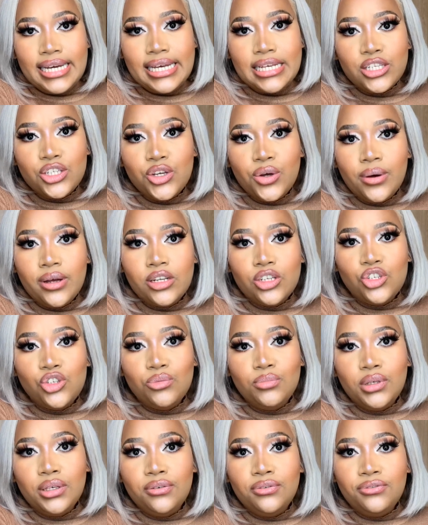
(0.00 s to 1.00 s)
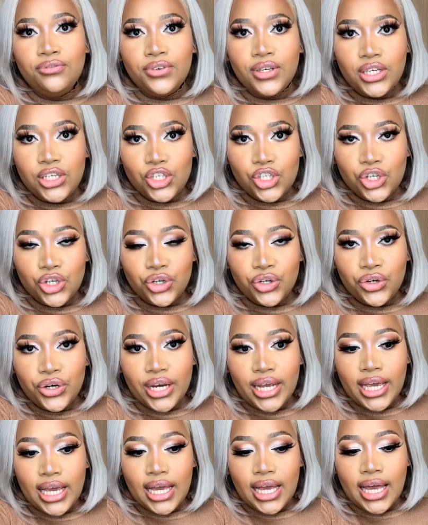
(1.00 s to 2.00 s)
is going to be
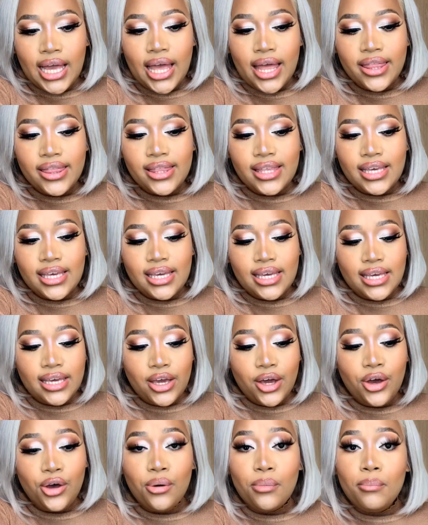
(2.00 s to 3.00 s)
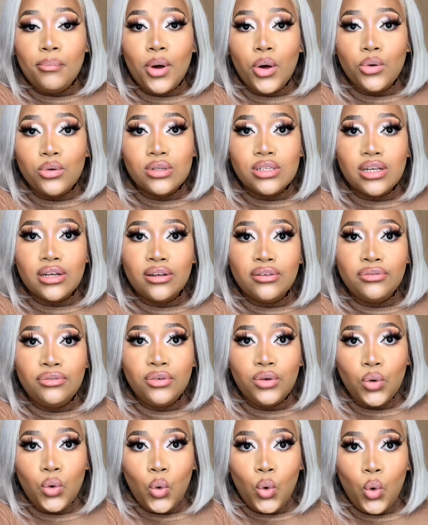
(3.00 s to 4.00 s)
featuring the Hermosa
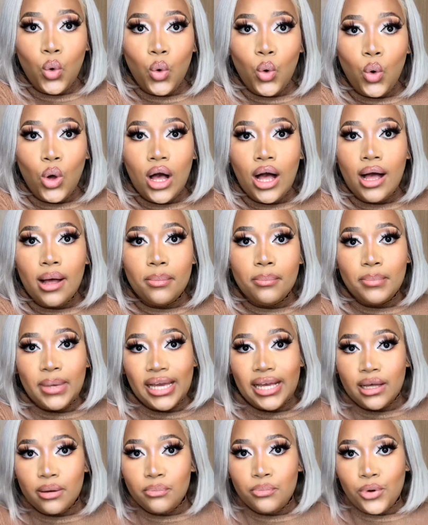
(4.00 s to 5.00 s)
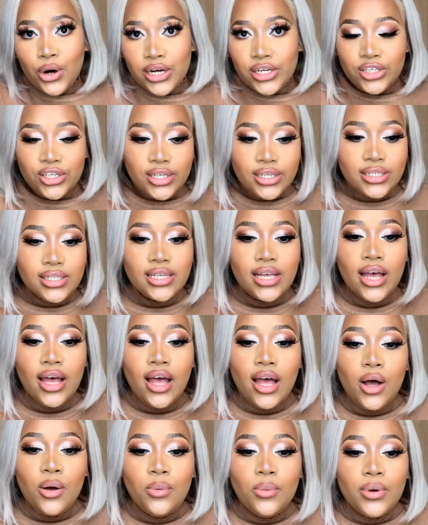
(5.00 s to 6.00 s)
Flor um, makeup brushes
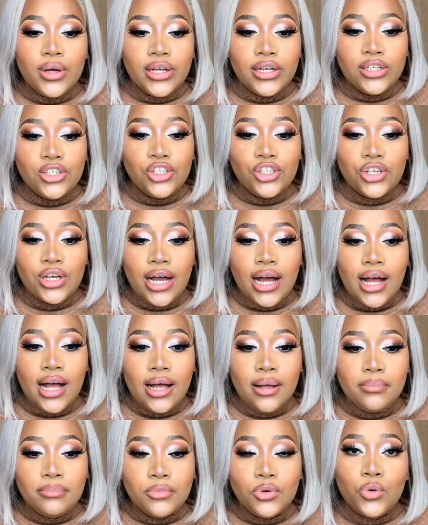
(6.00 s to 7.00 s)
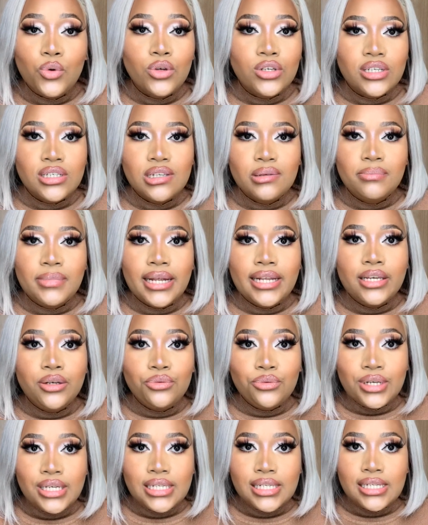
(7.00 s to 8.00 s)
which um, Gorgeous Mbali
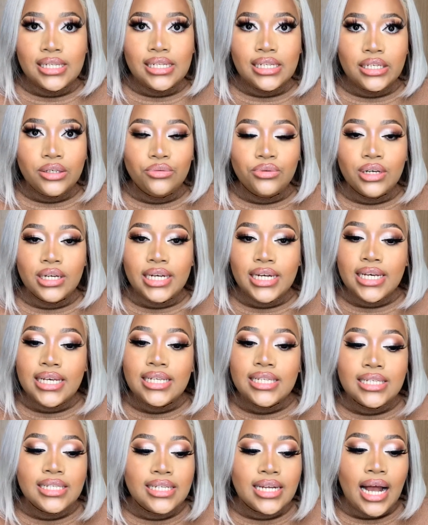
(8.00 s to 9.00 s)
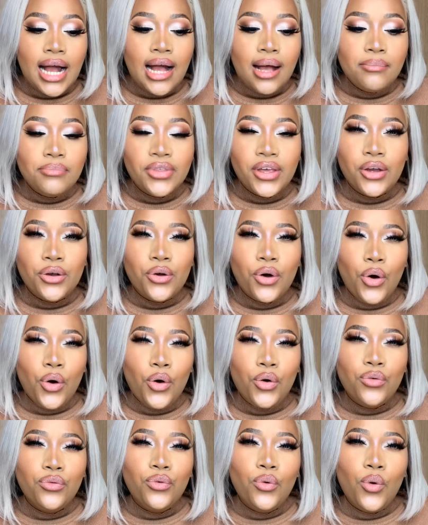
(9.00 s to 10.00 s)
recently released. Um, they
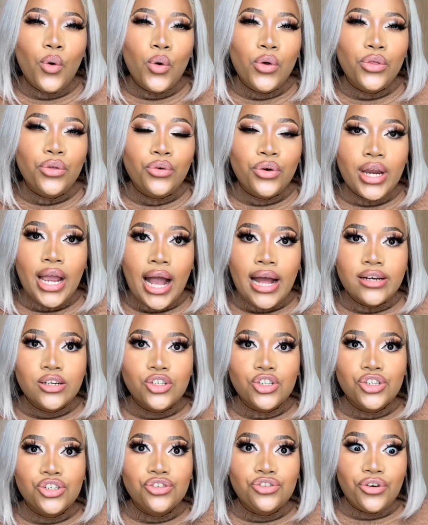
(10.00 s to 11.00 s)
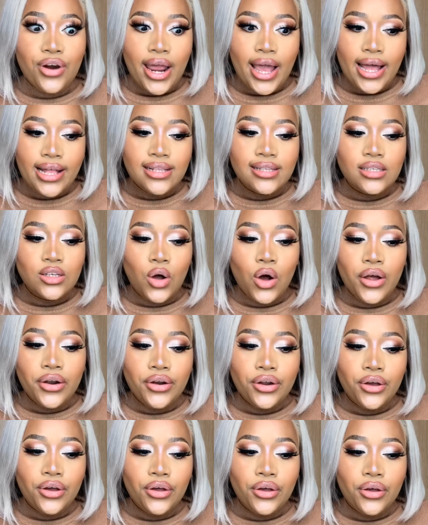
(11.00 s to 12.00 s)
go for 300 rands on
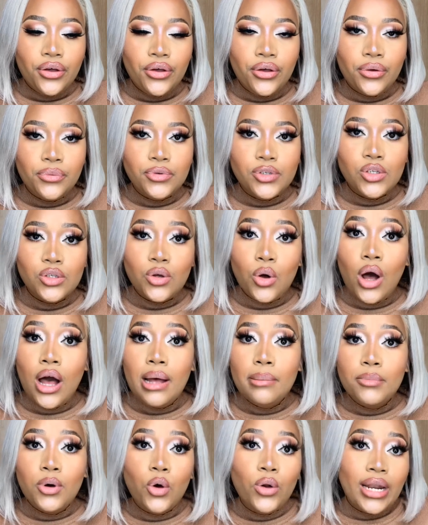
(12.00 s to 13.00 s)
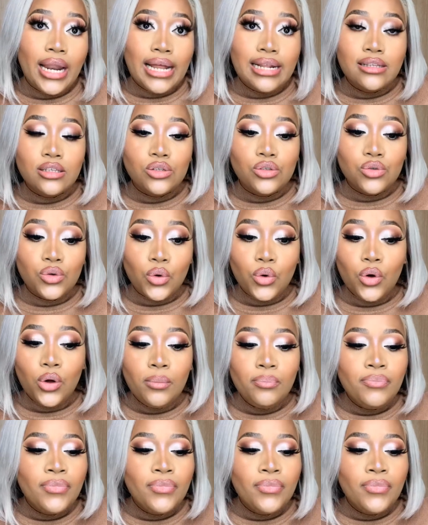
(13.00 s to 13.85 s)
her um, online store